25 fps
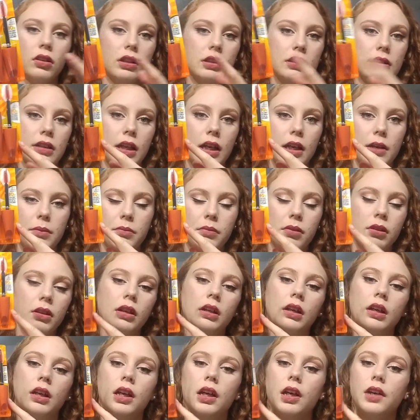all the time.
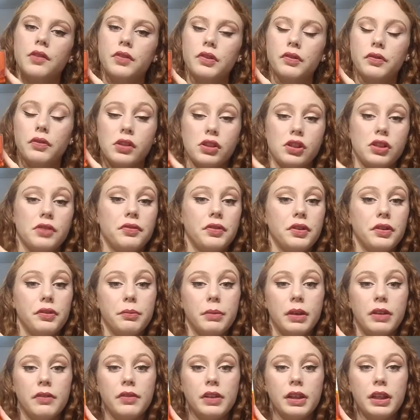If you've watched a few of
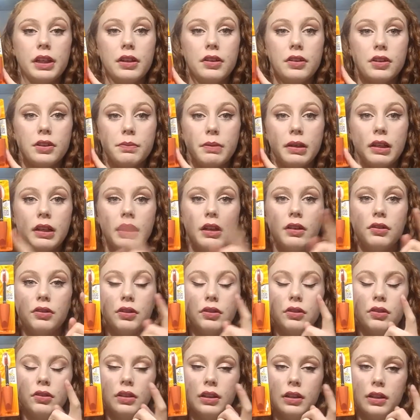my videos by now,
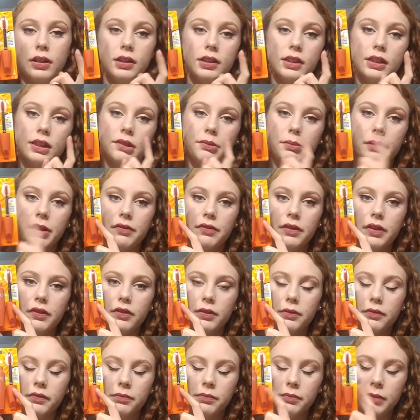you know that this is my
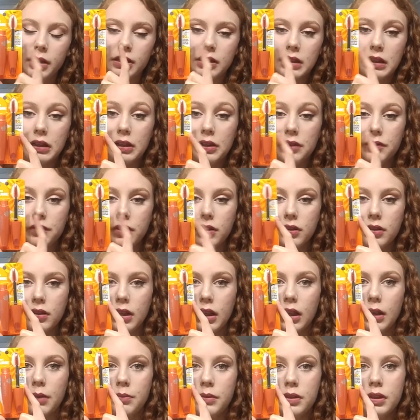favorite mascara of all
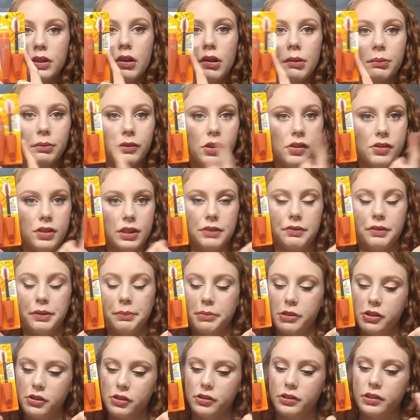time, so I'm constantly
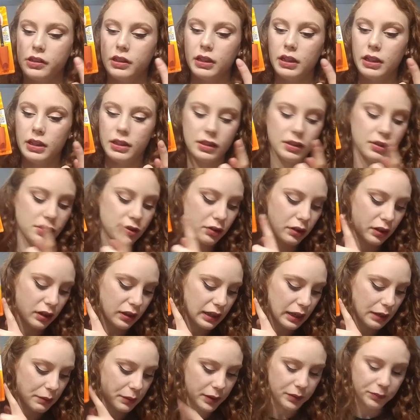repurchasing this, so I
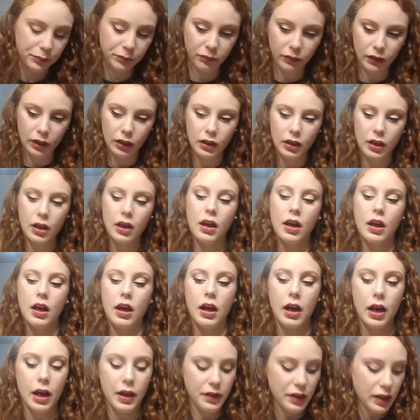got that one.
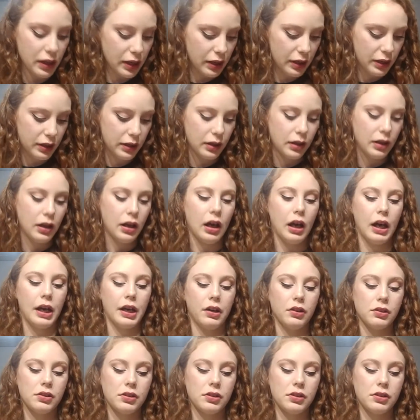And then I